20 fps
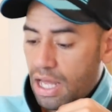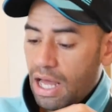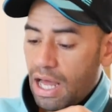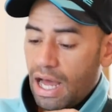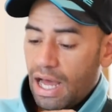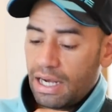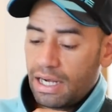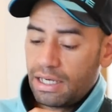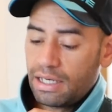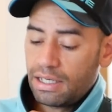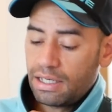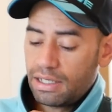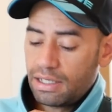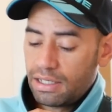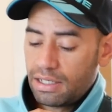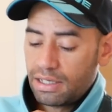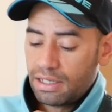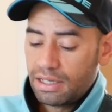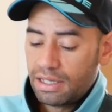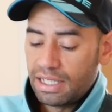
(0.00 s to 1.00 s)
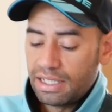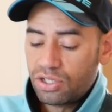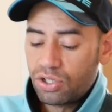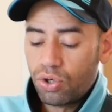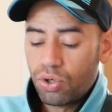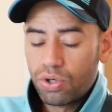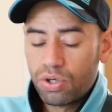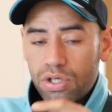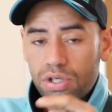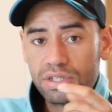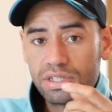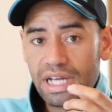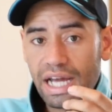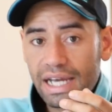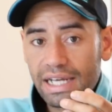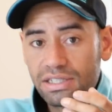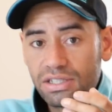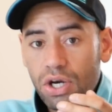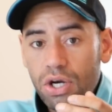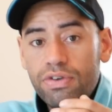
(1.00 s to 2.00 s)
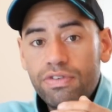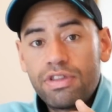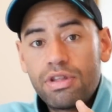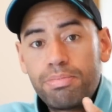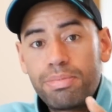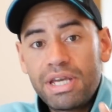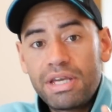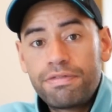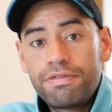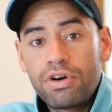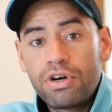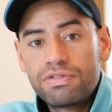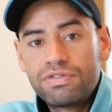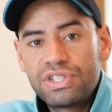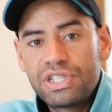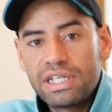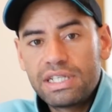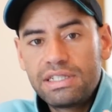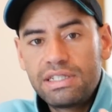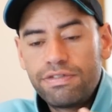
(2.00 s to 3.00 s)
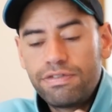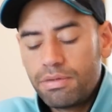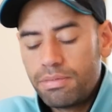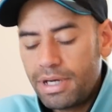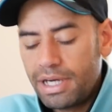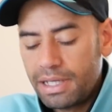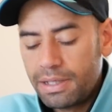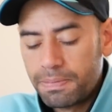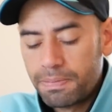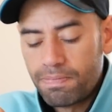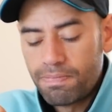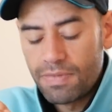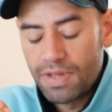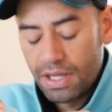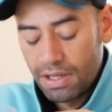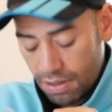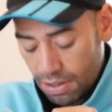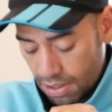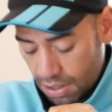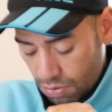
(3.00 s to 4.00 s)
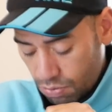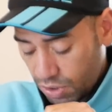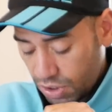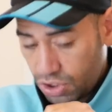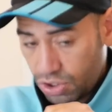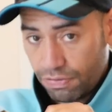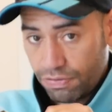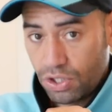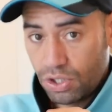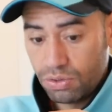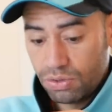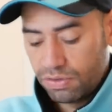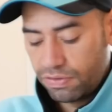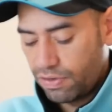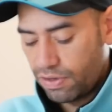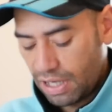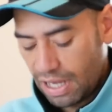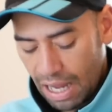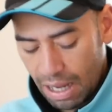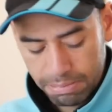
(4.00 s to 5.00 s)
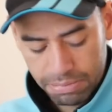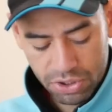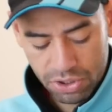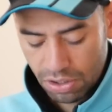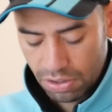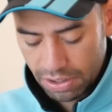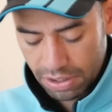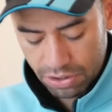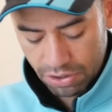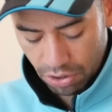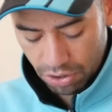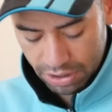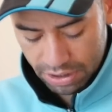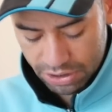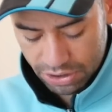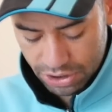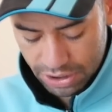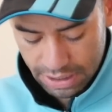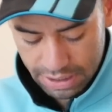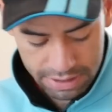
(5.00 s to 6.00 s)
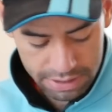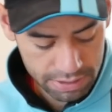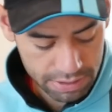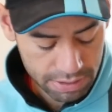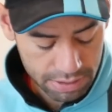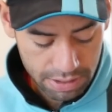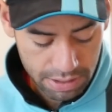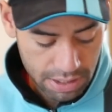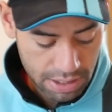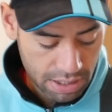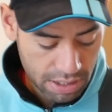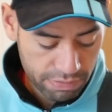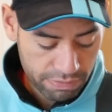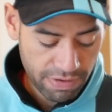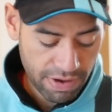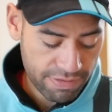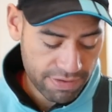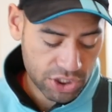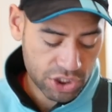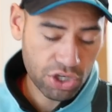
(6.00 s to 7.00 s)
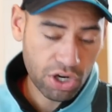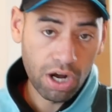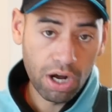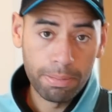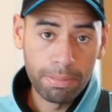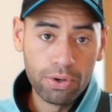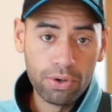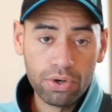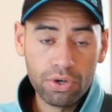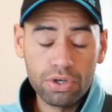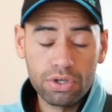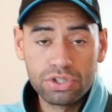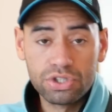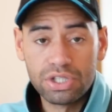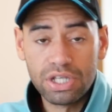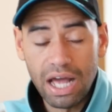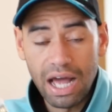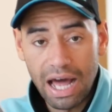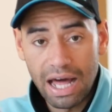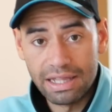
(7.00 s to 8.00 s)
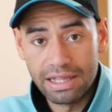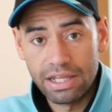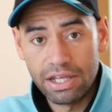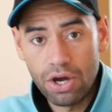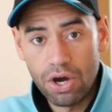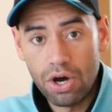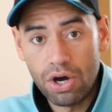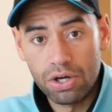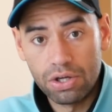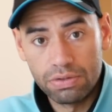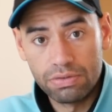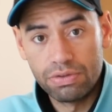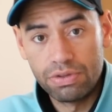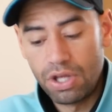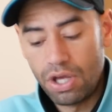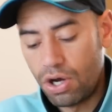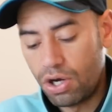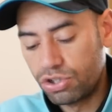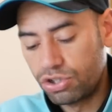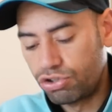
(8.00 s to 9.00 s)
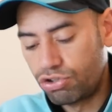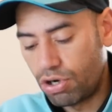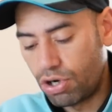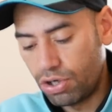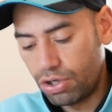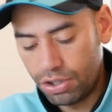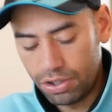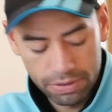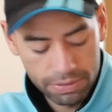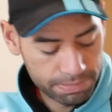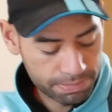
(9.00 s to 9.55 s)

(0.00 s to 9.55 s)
and this hook takes over the B560 for me, which I've used for absolutely donkey's years. Very sharp hooks, and they are strong.